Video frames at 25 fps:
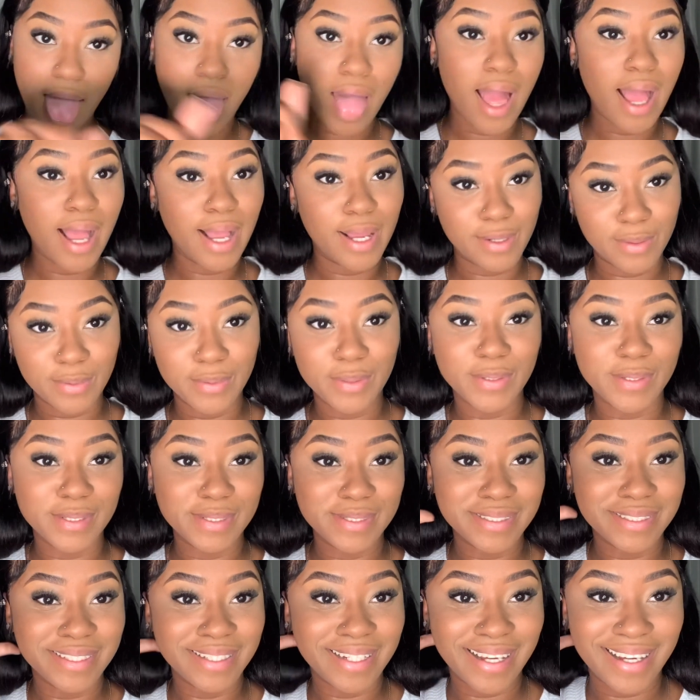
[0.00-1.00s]
I know y'all
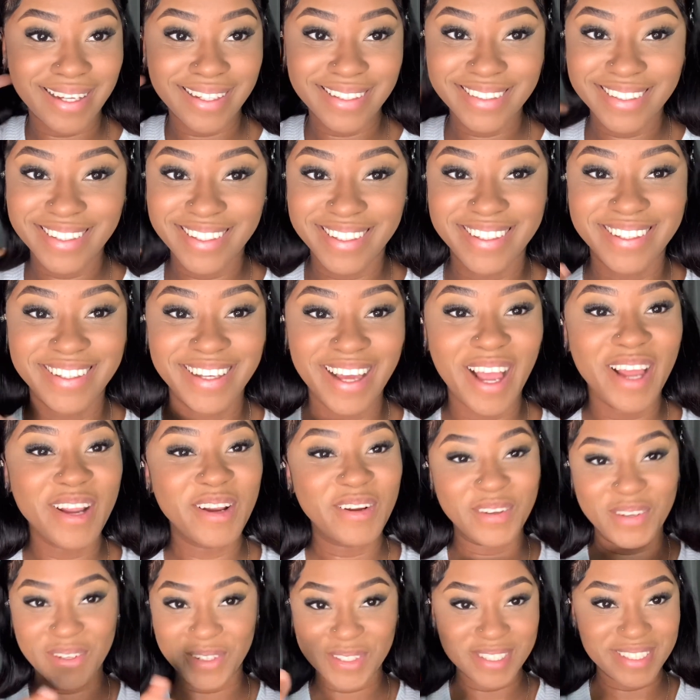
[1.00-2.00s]
see that. I know
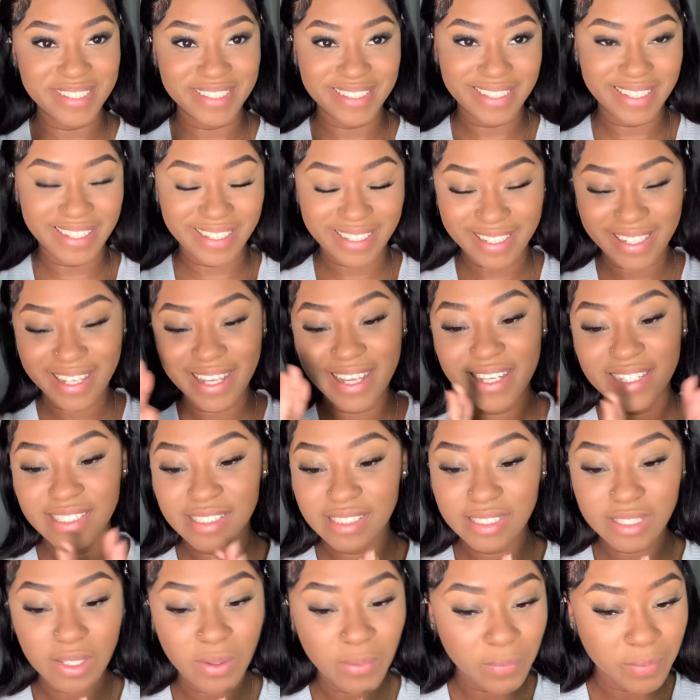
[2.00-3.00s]
y'all see it.
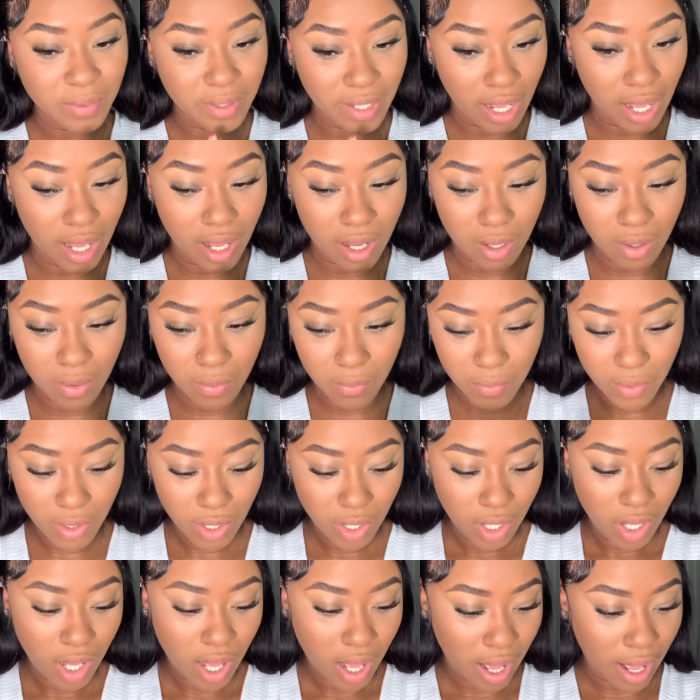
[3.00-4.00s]
So now,
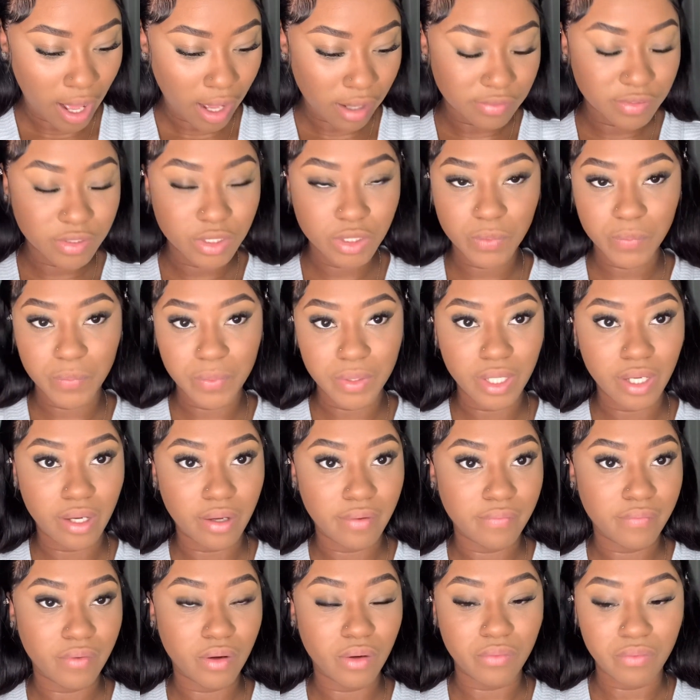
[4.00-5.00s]
after we have
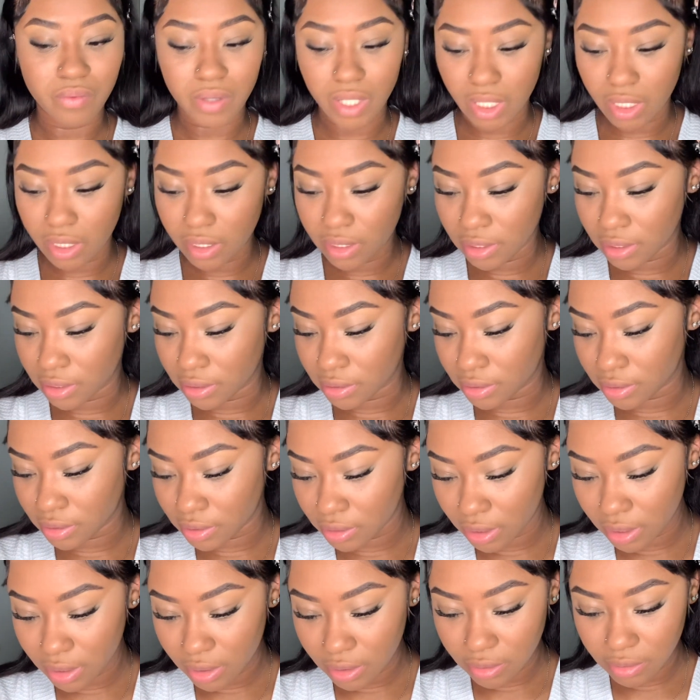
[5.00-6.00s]
already
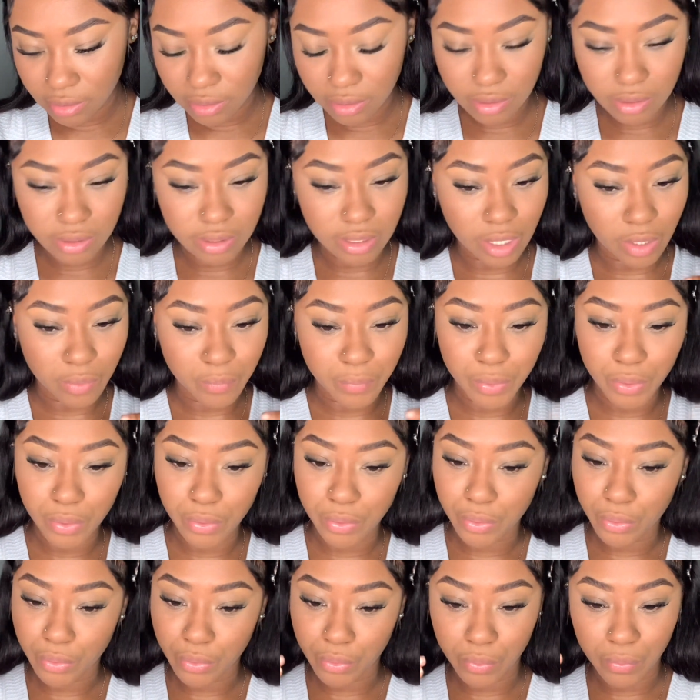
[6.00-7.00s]
concealed, now we're
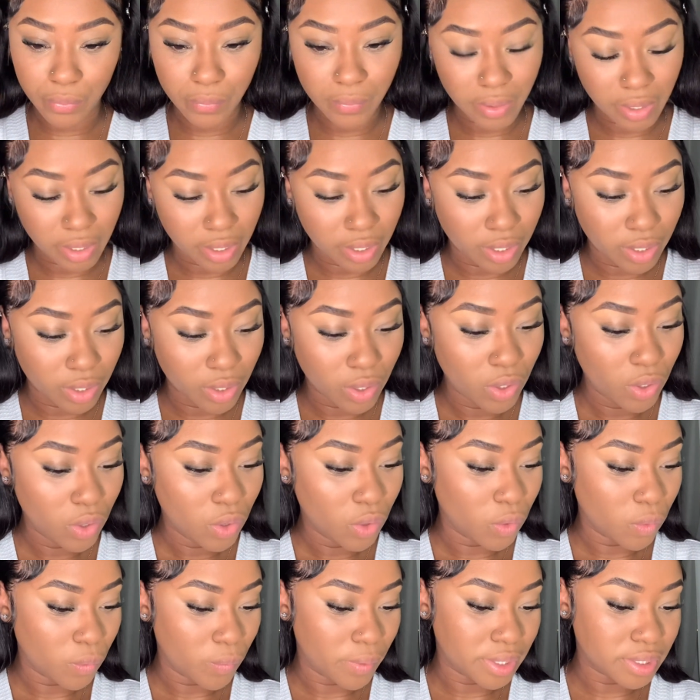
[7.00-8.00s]
gonna go in
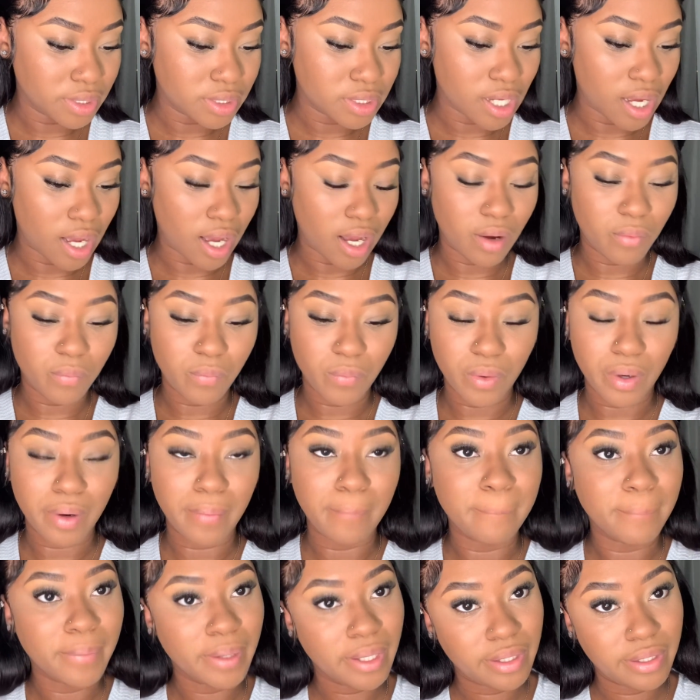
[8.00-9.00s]
with our
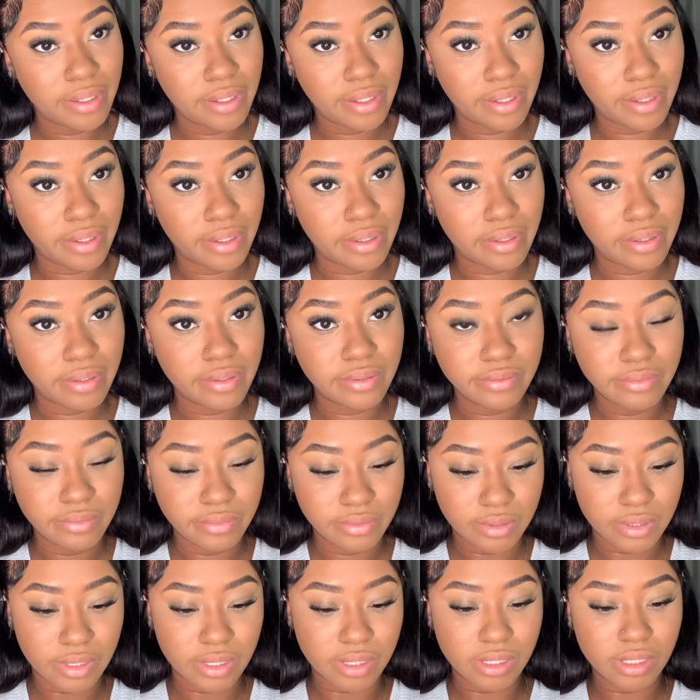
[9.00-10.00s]
baking.
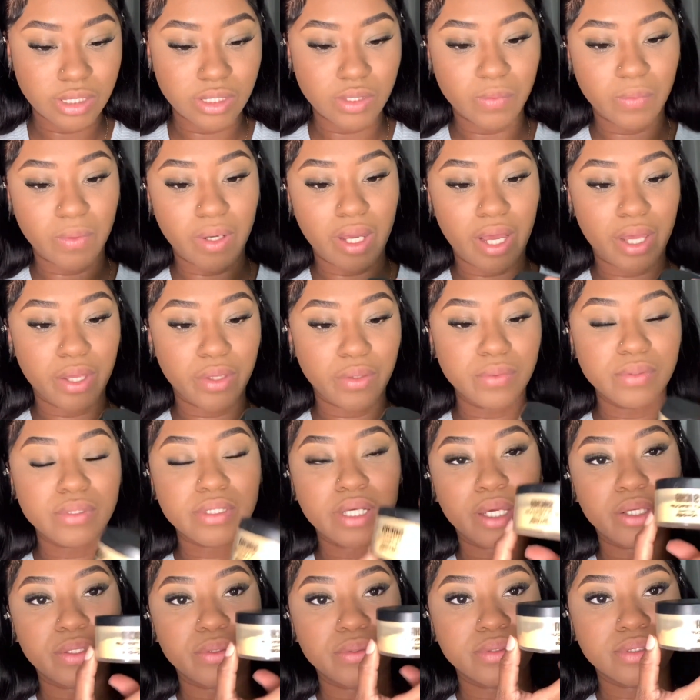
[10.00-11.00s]
This is what I use. I
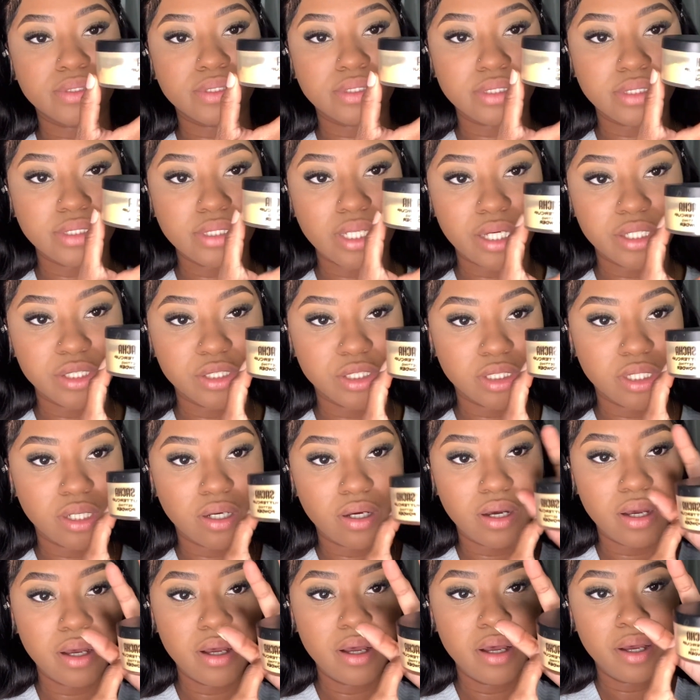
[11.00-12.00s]
use
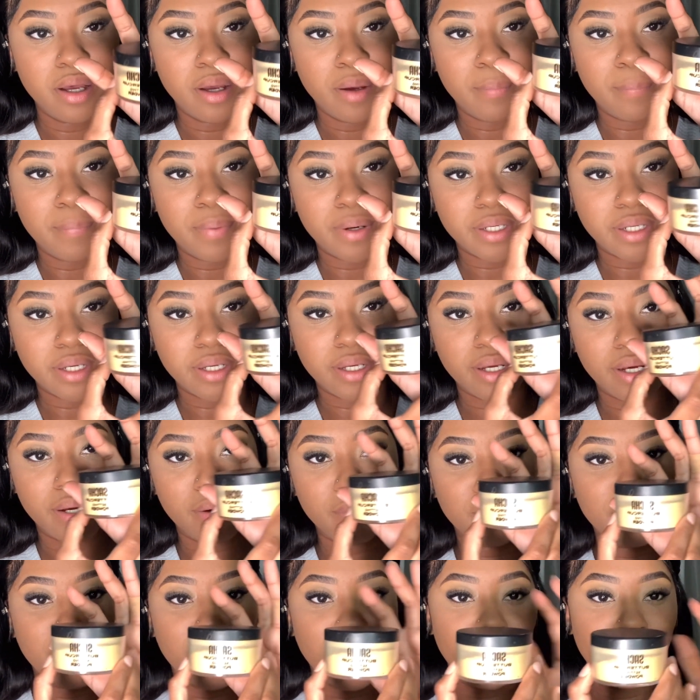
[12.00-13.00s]
Sasha
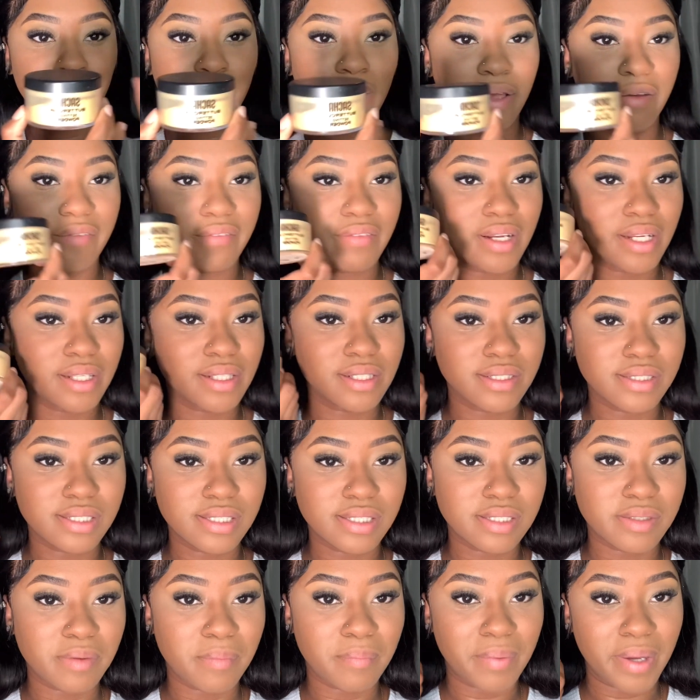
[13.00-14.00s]
Buttercup powder. I feel like this
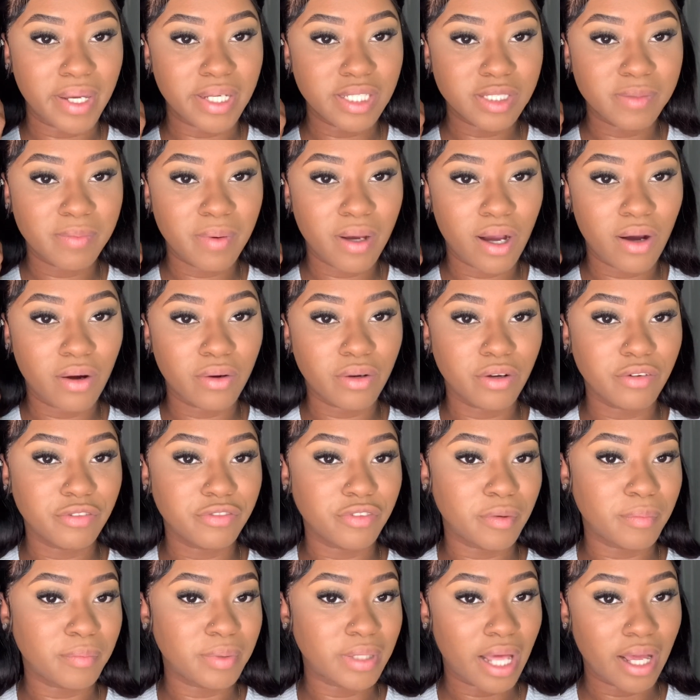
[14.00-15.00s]
is the best powder
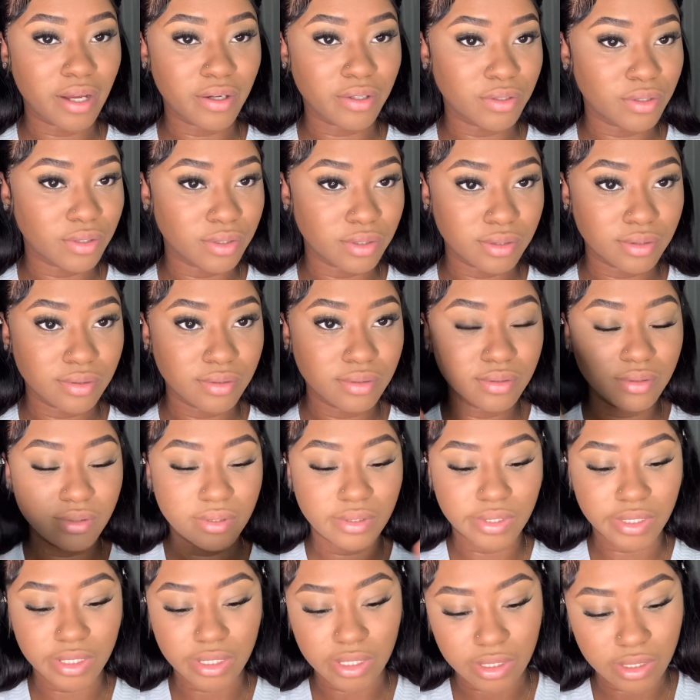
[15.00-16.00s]
for black girls.
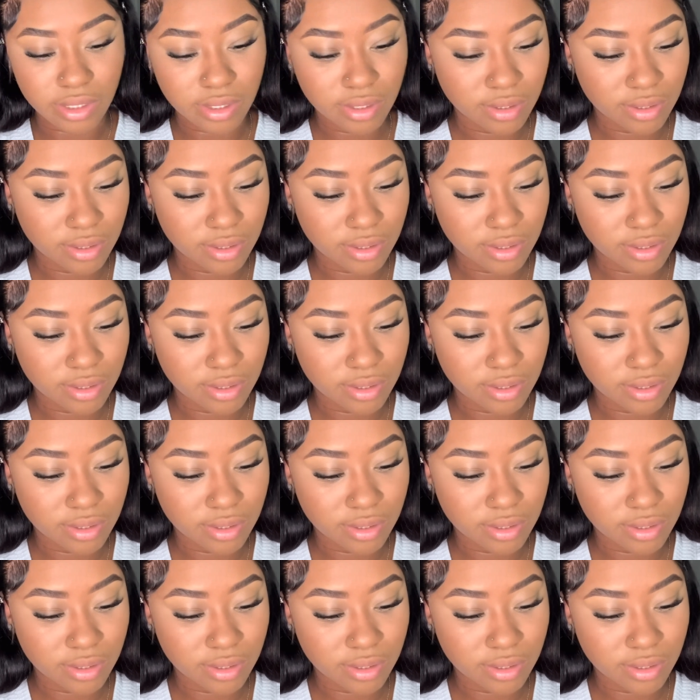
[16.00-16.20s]
Just